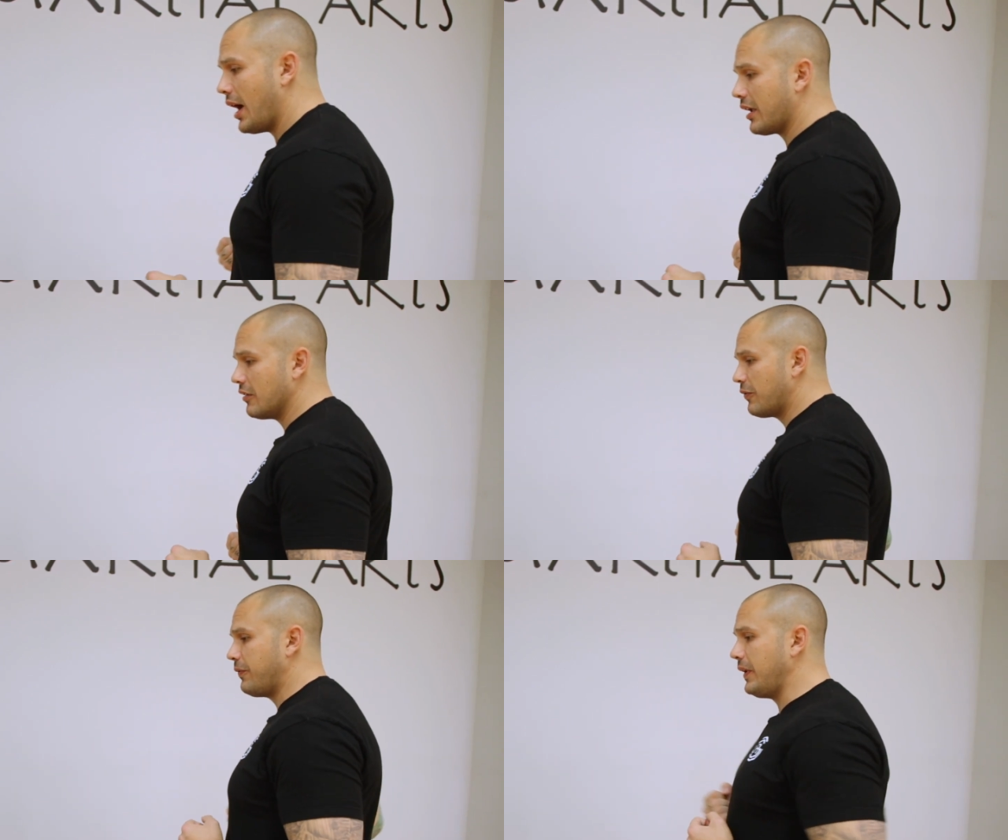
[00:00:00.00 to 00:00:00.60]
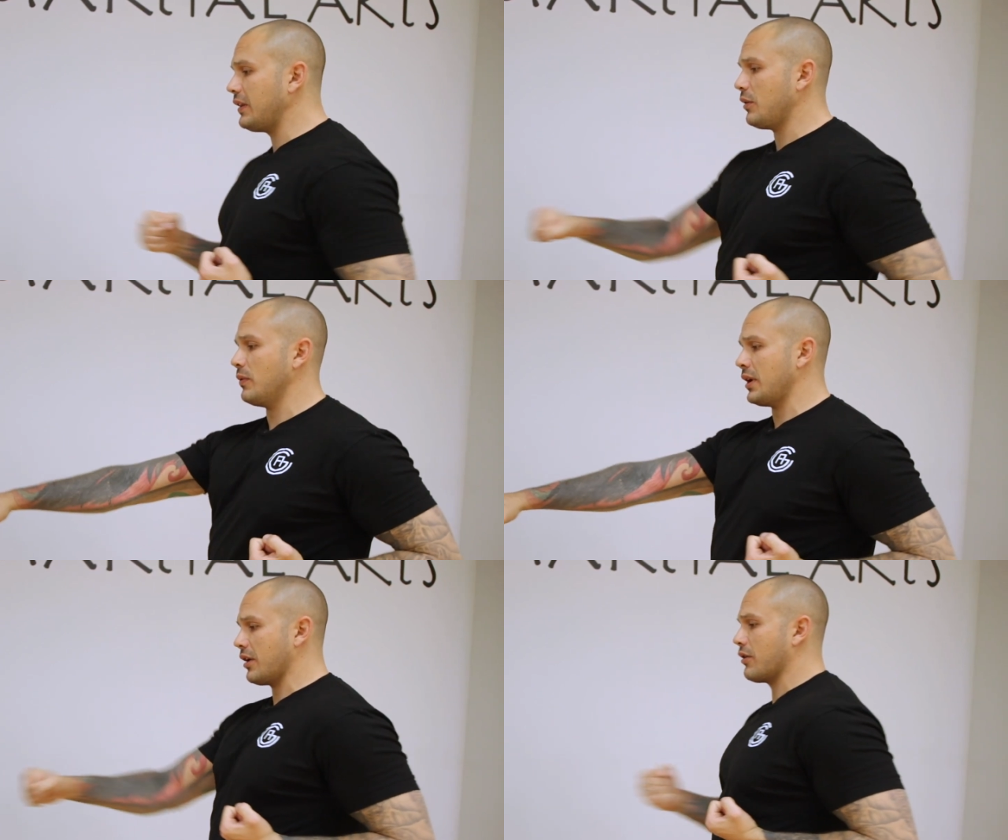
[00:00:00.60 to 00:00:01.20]
I could feel it
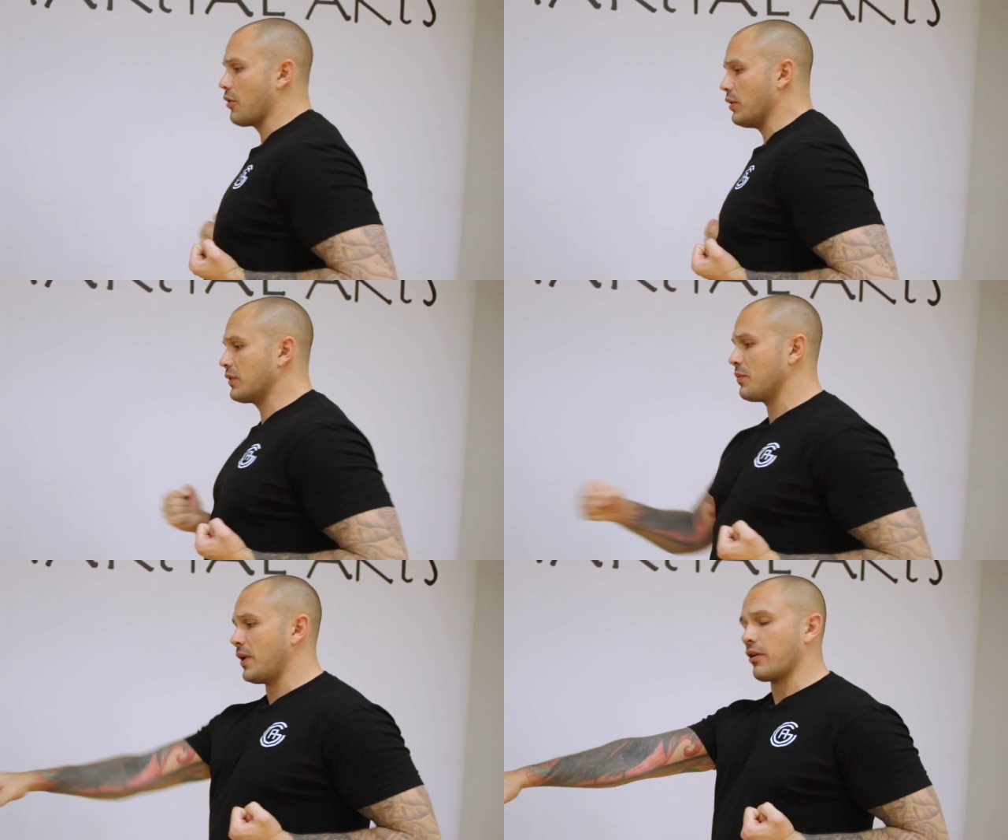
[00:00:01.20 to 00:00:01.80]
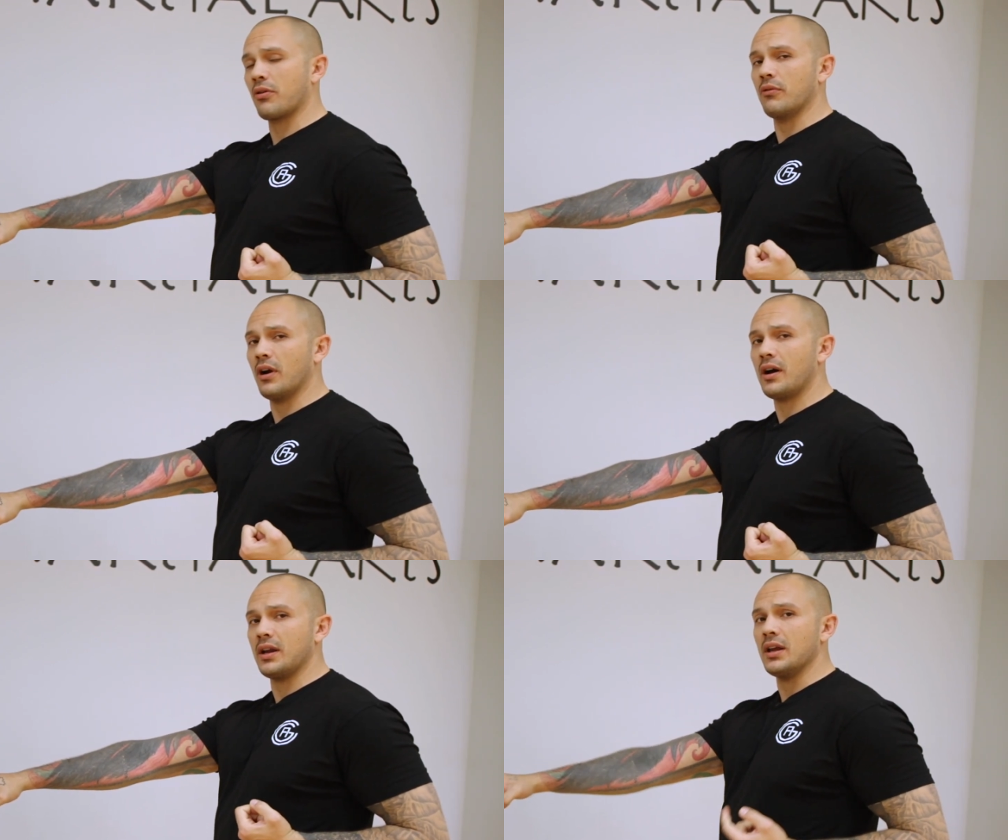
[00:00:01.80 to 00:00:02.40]
when I could go into my
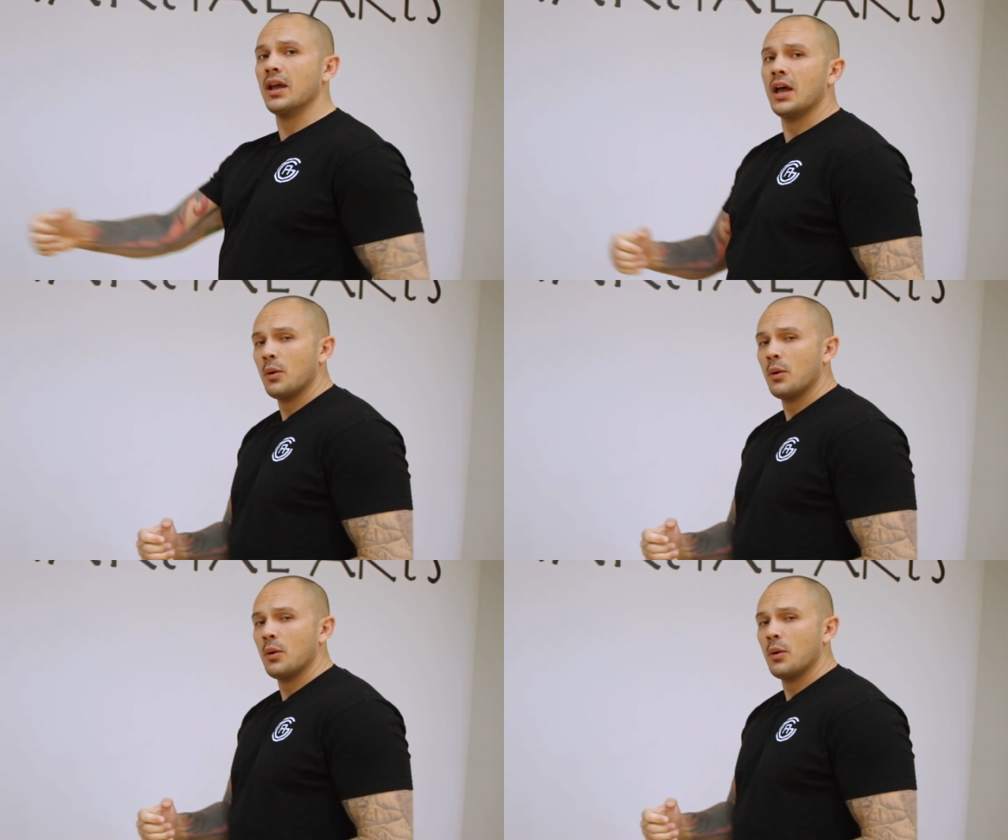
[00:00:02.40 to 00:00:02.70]
karate,